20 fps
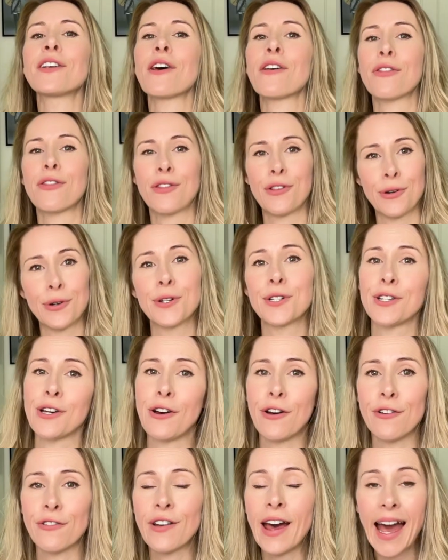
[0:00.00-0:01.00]
thought
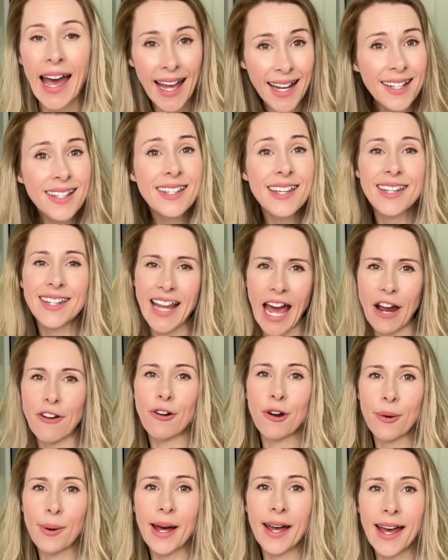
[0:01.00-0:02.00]
of, and
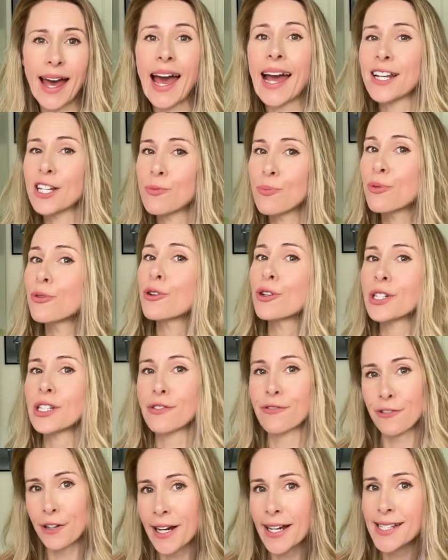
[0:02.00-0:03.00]
narrower and broader
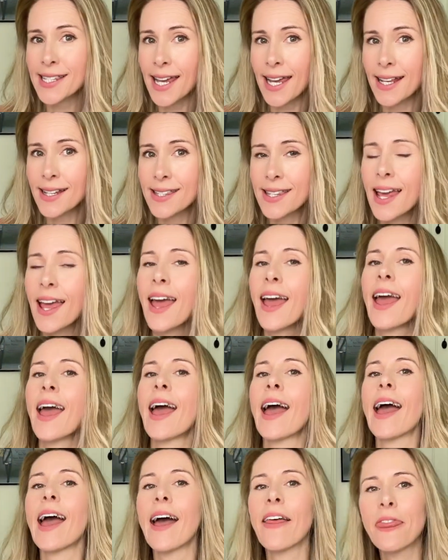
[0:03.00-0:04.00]
phrasings,
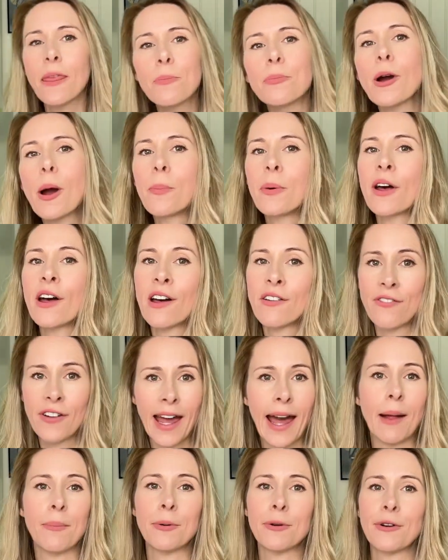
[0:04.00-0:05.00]
and the proper
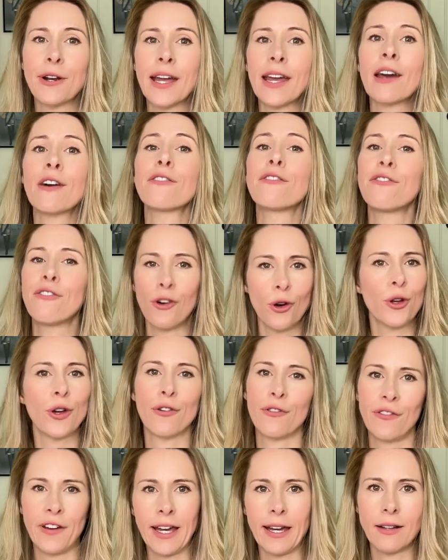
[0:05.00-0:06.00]
vocabulary for
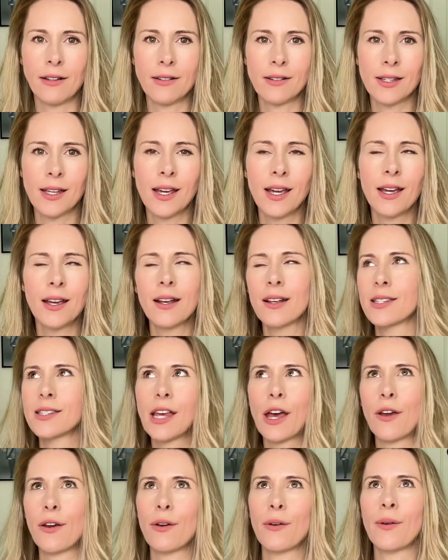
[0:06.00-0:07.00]
your field.
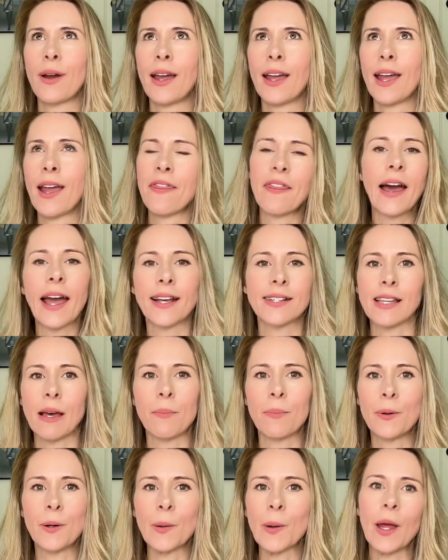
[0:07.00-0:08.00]
So in that
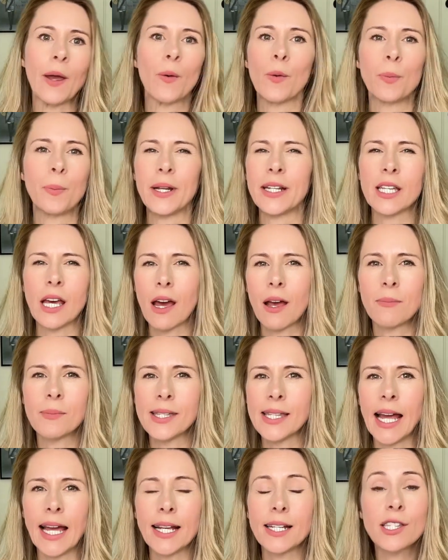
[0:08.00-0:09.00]
example, it would be
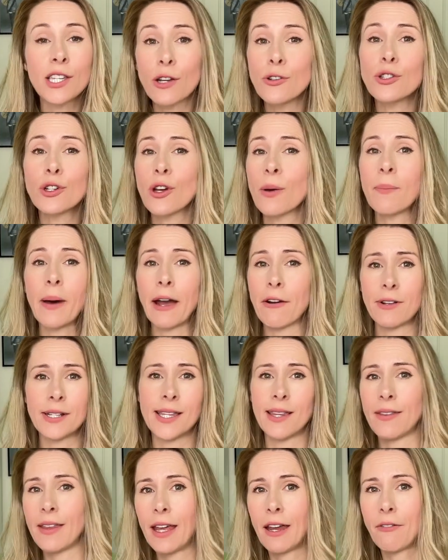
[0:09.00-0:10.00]
terms like social
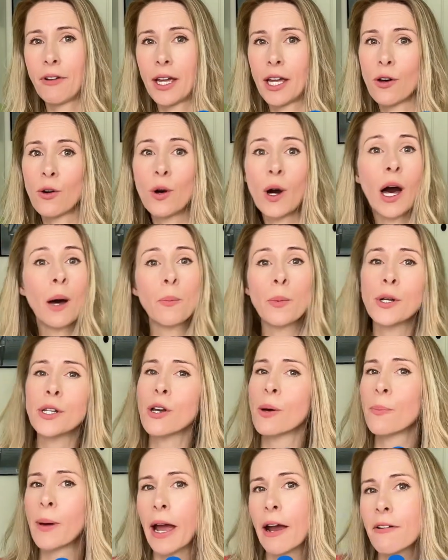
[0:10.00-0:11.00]
comparison theory or upward
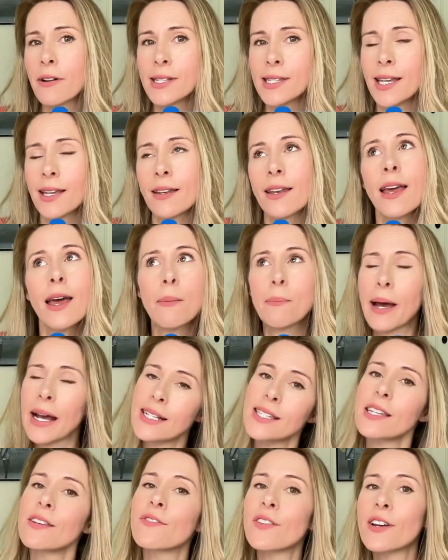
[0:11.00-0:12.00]
comparison,
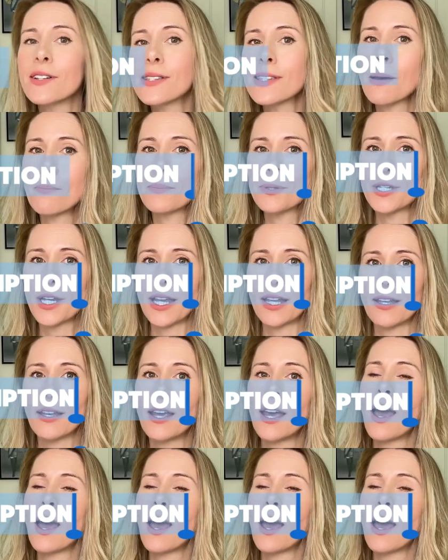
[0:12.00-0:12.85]
passive consumption,